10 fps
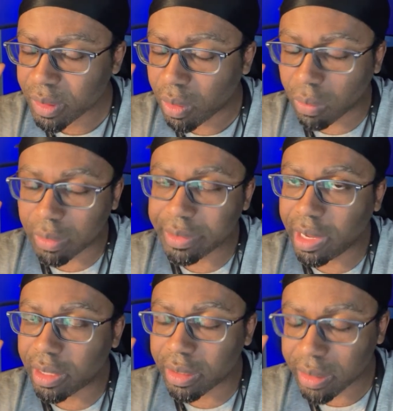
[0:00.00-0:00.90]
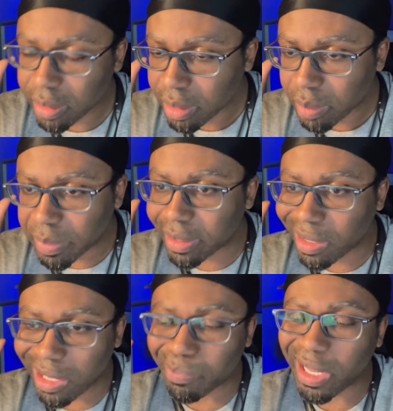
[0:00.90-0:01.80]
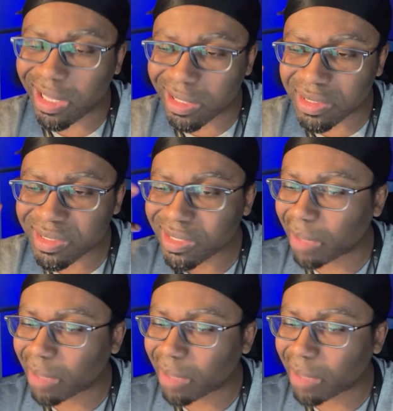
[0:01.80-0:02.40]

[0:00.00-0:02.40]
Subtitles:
Or none. But like pins,